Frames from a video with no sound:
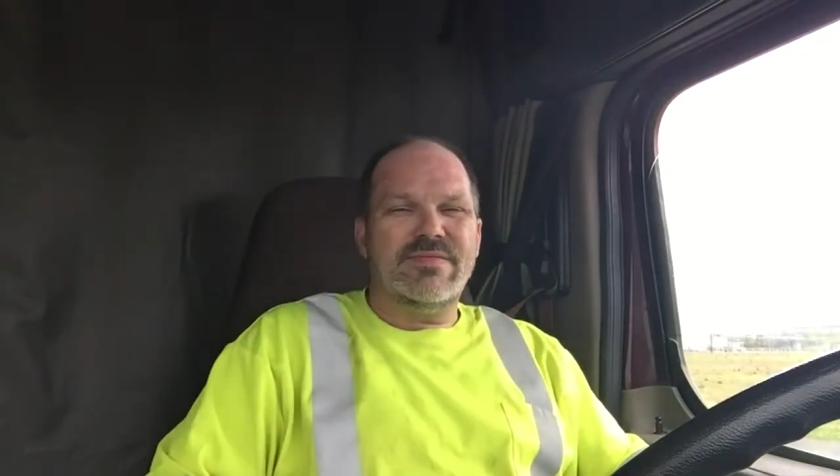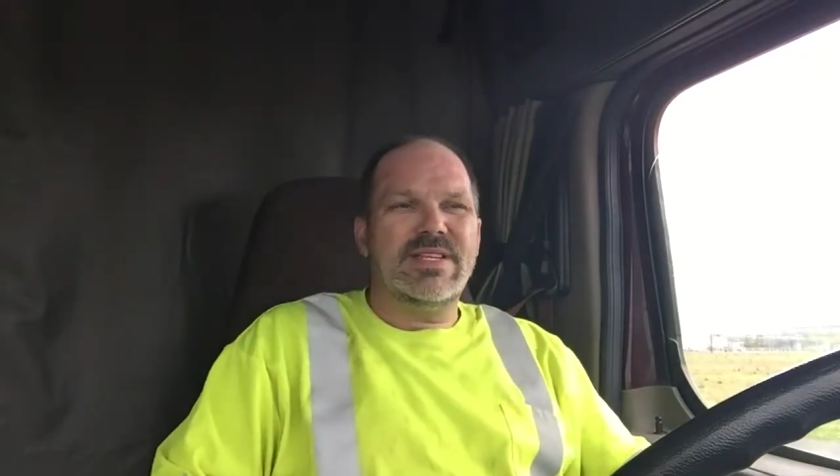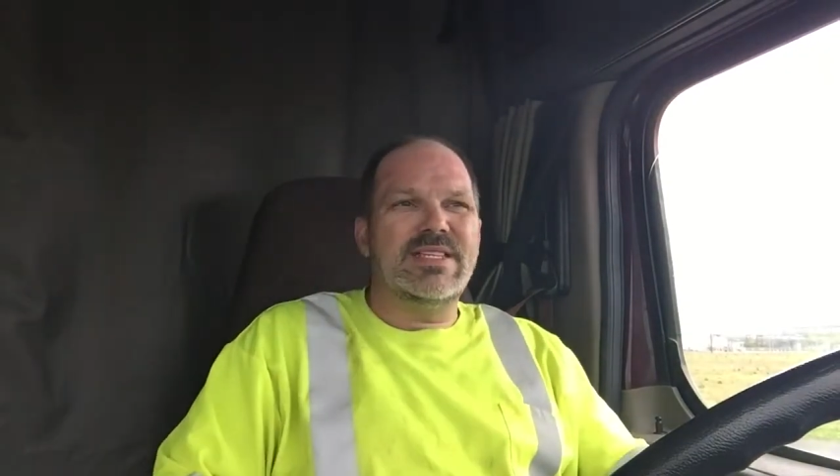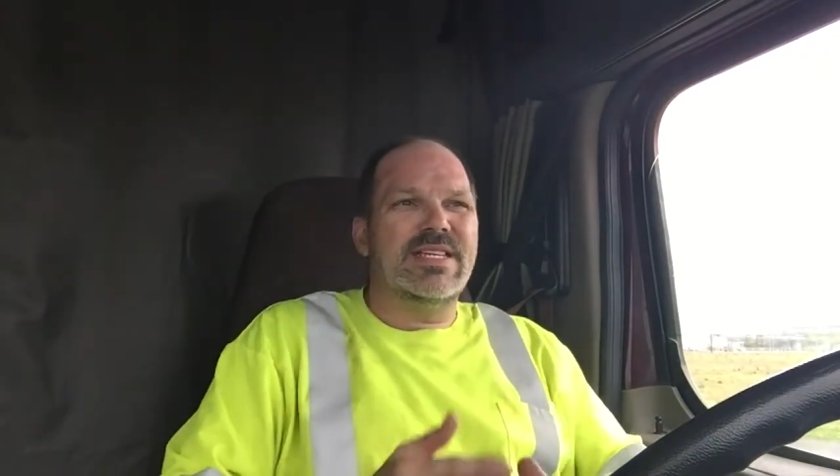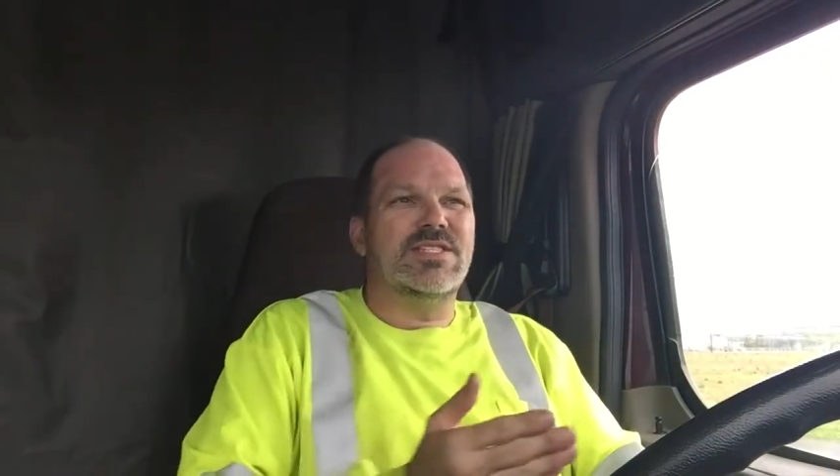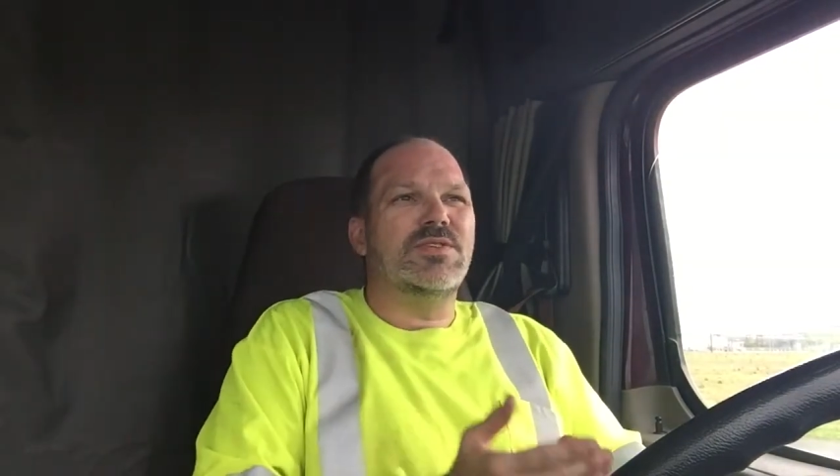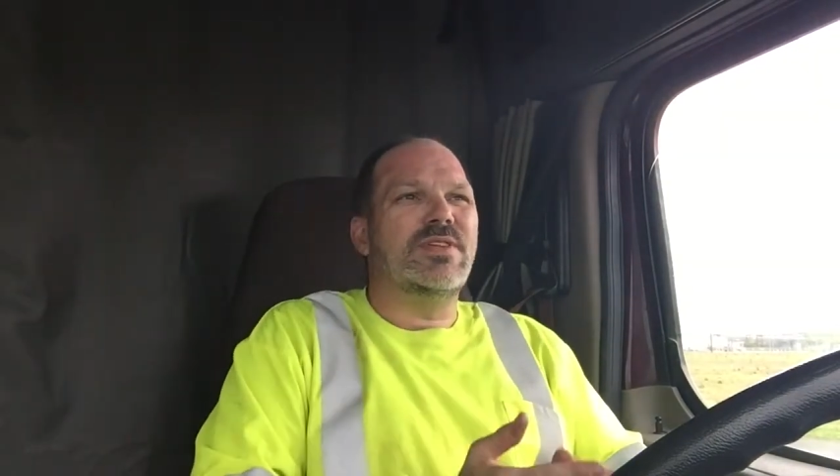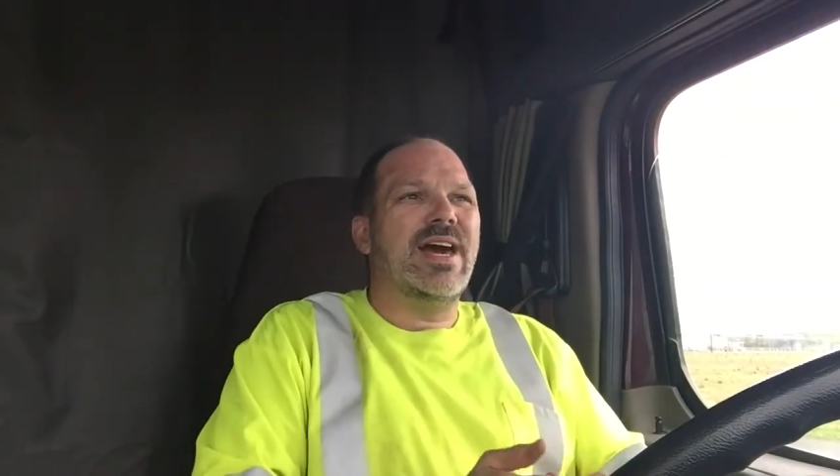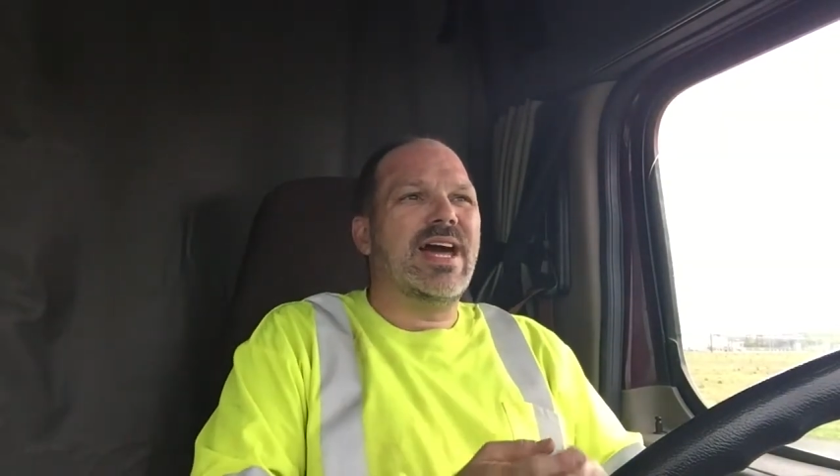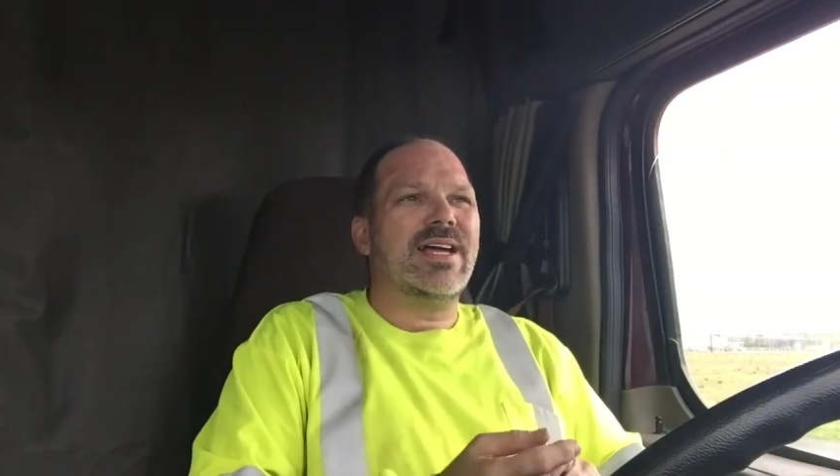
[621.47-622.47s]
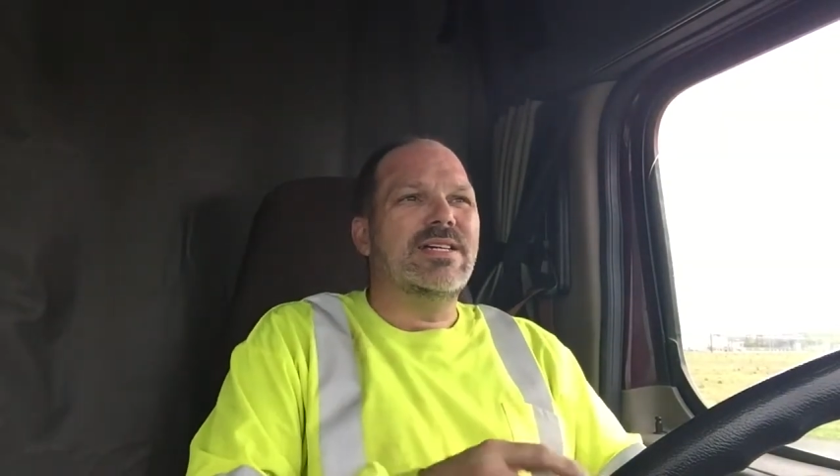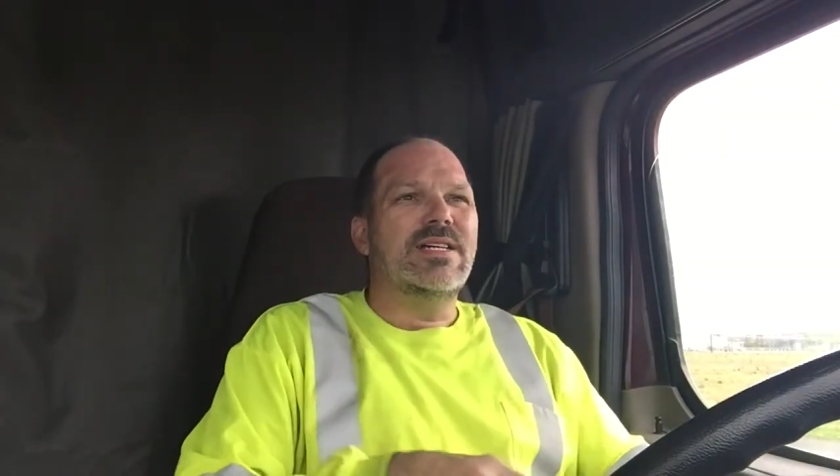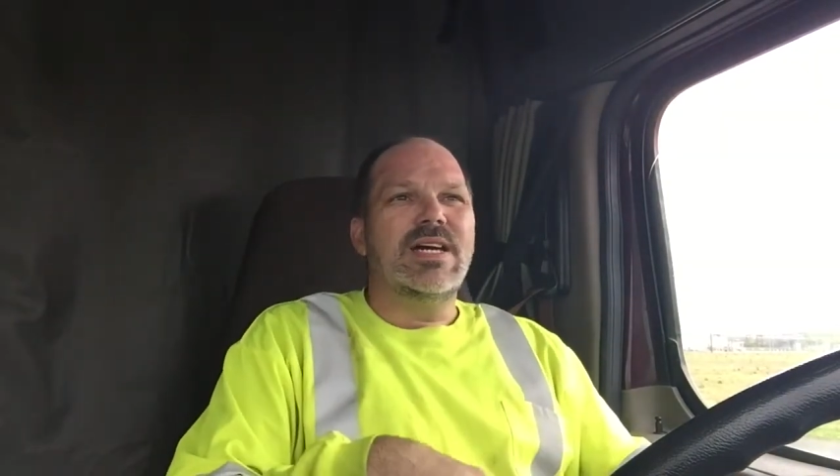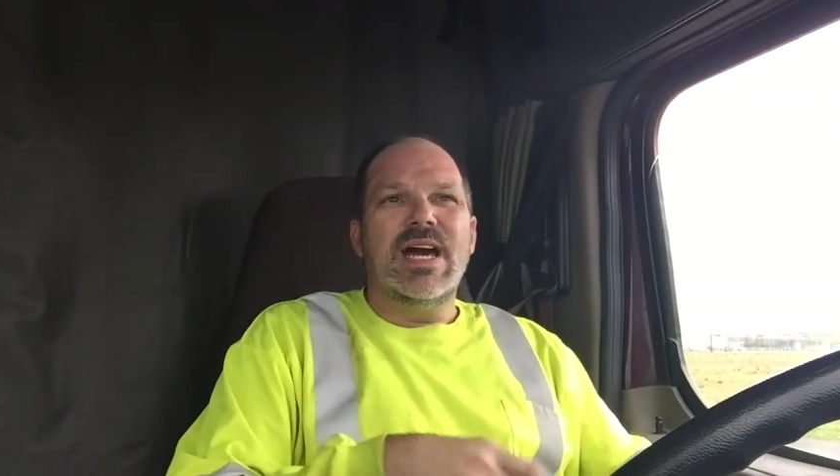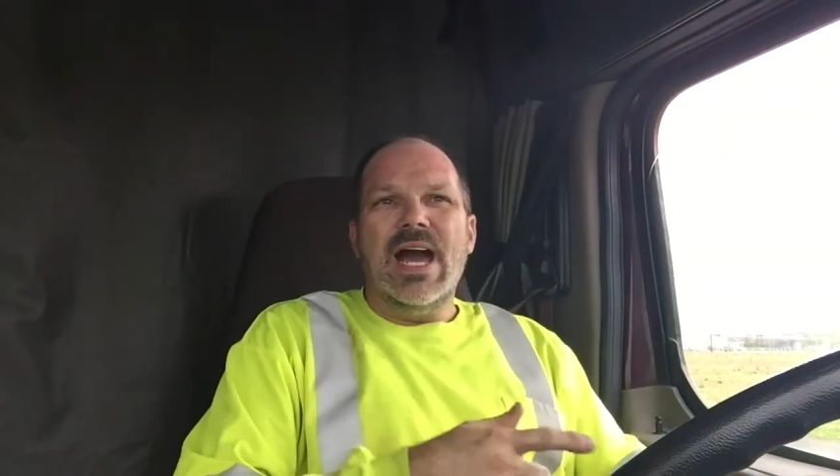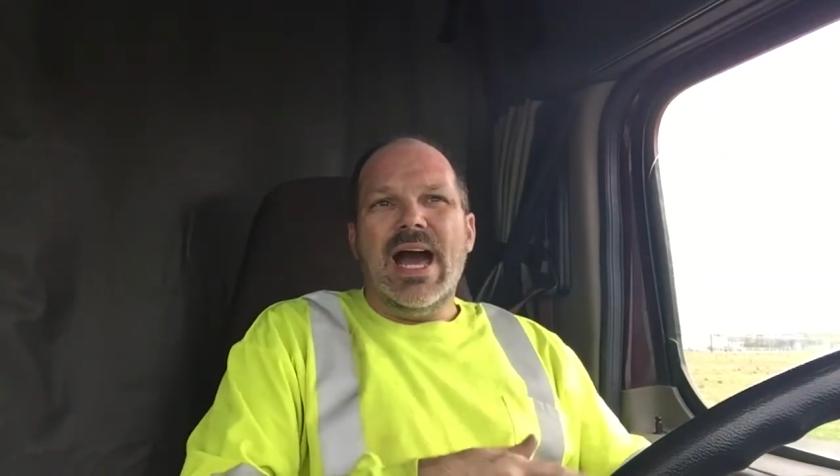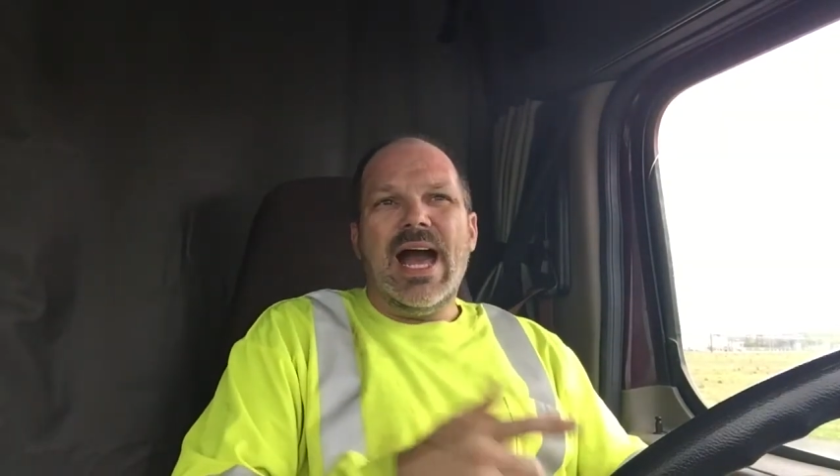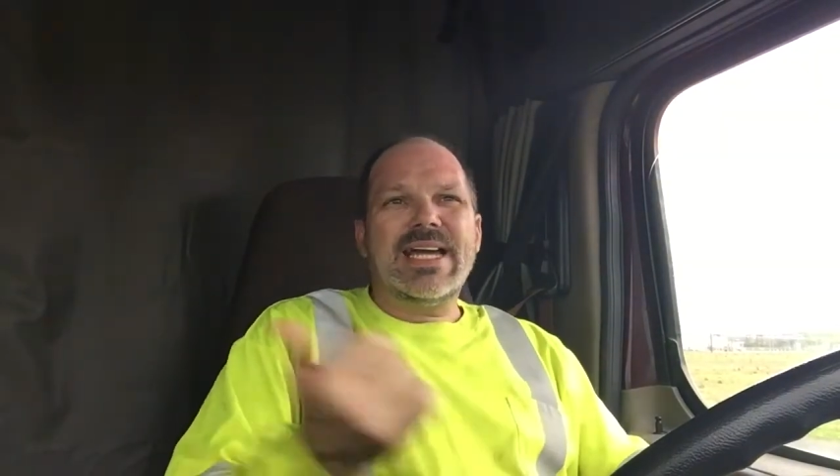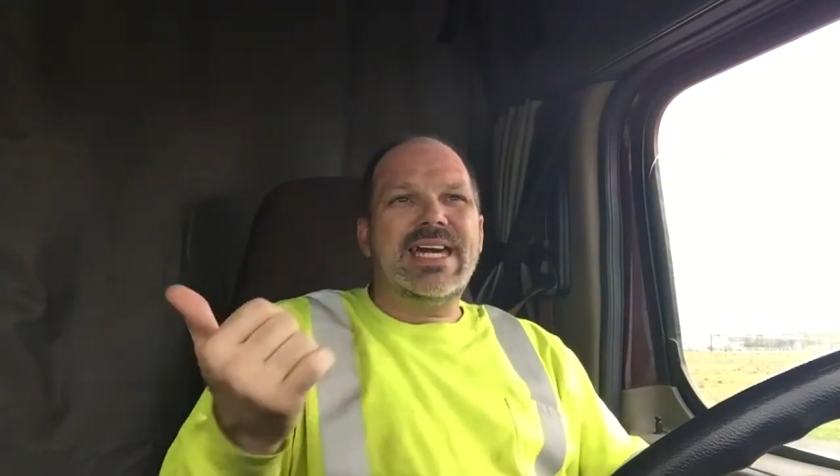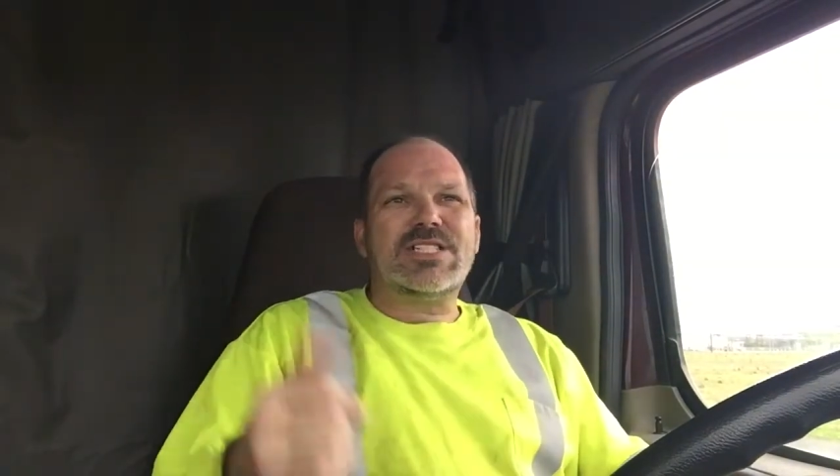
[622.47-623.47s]
and I didn't do that.
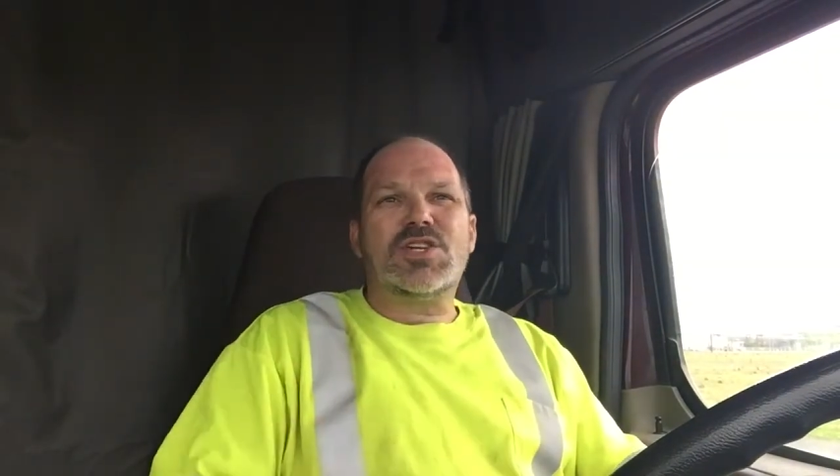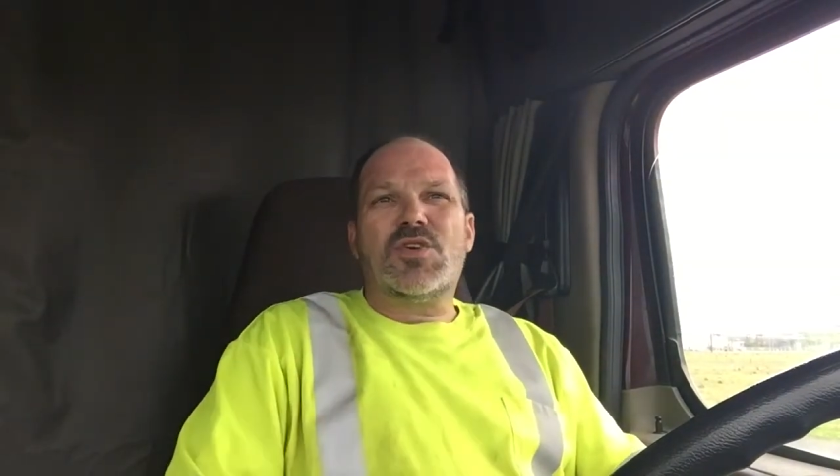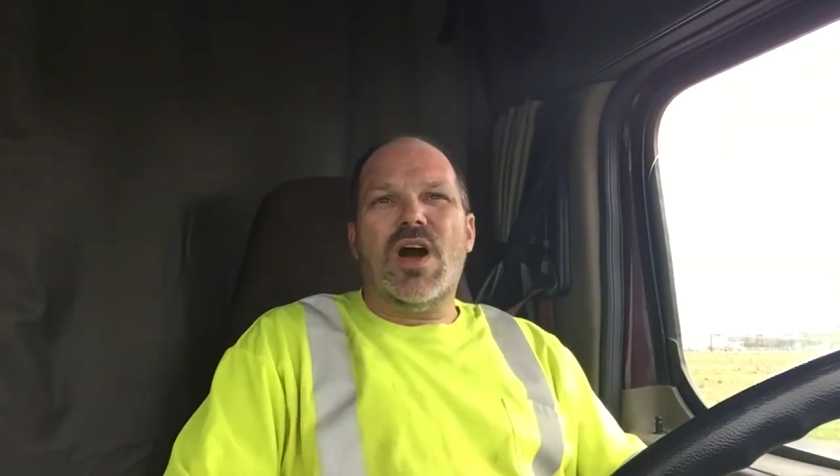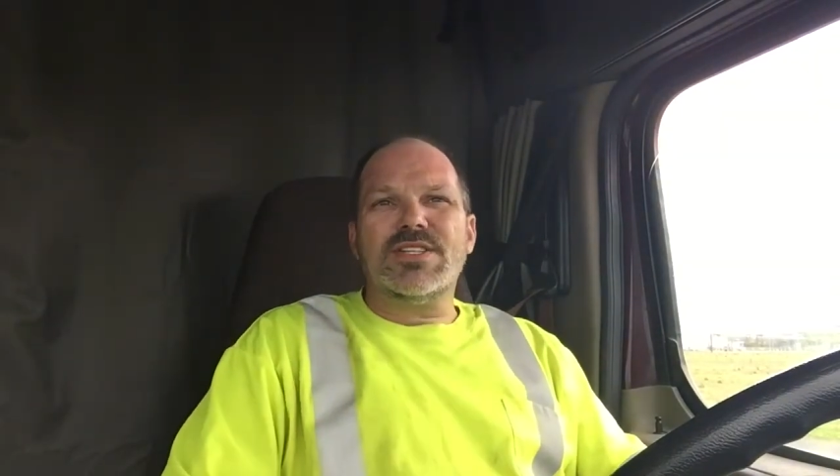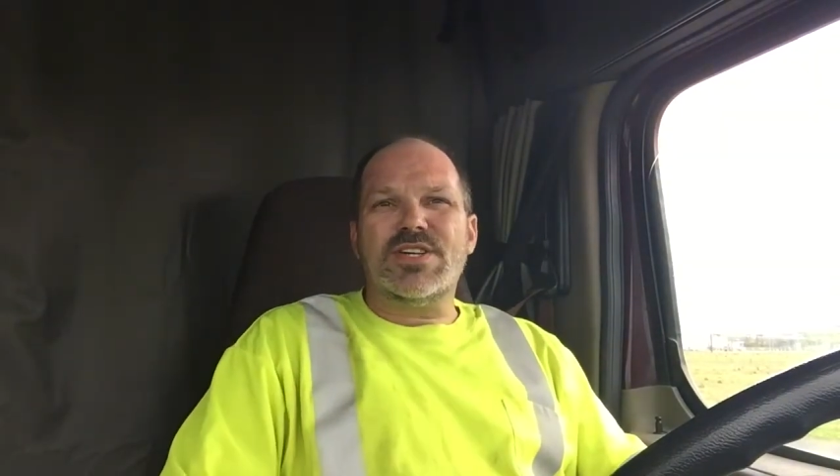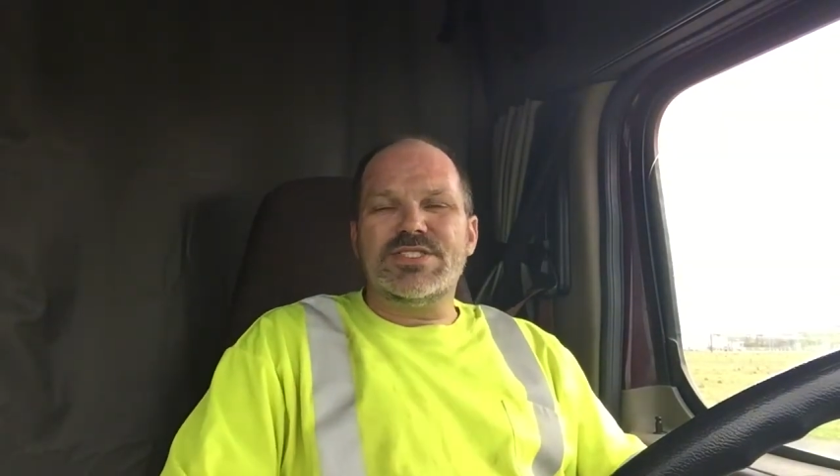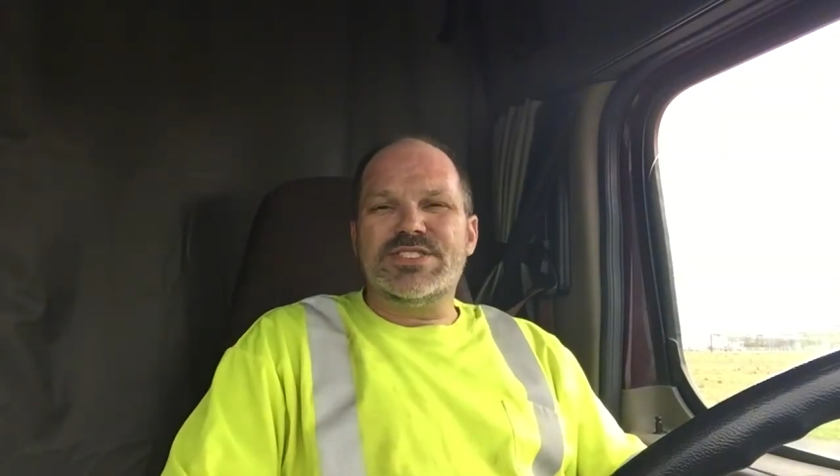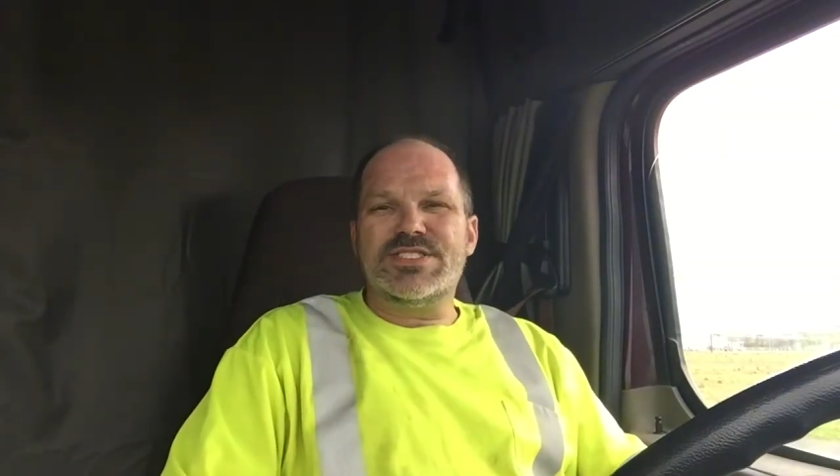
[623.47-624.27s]
I kicked across on